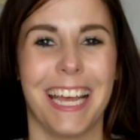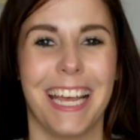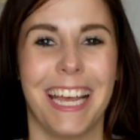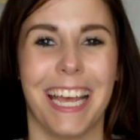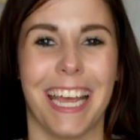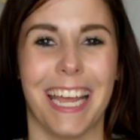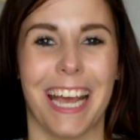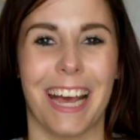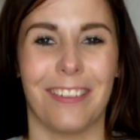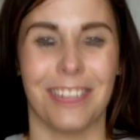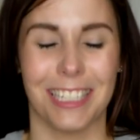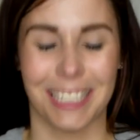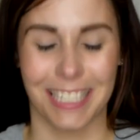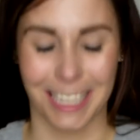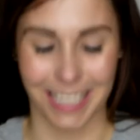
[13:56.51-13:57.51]
I
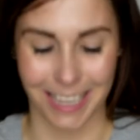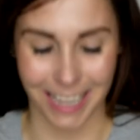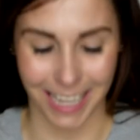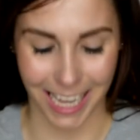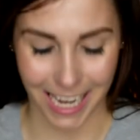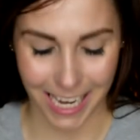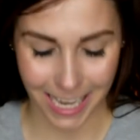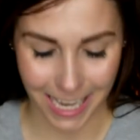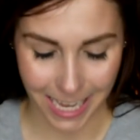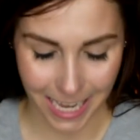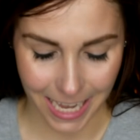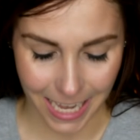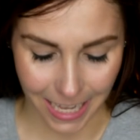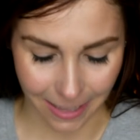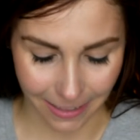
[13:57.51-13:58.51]
obviously like
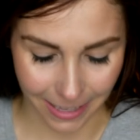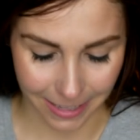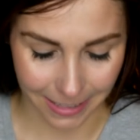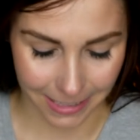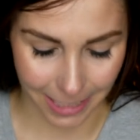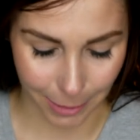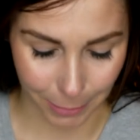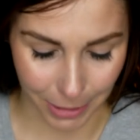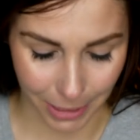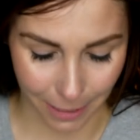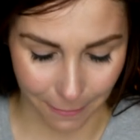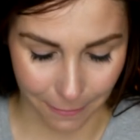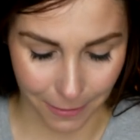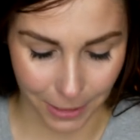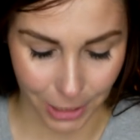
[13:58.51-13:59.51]
a lot of the same
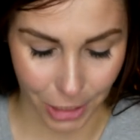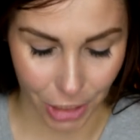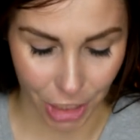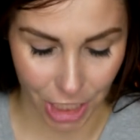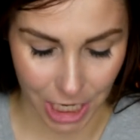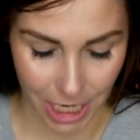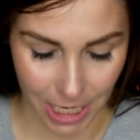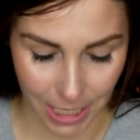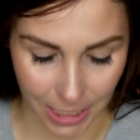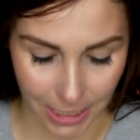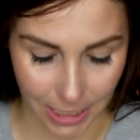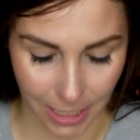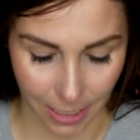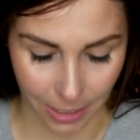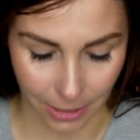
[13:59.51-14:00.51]
stuff she
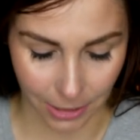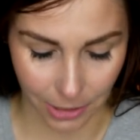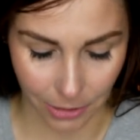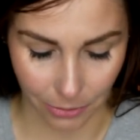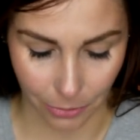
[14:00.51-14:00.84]
does,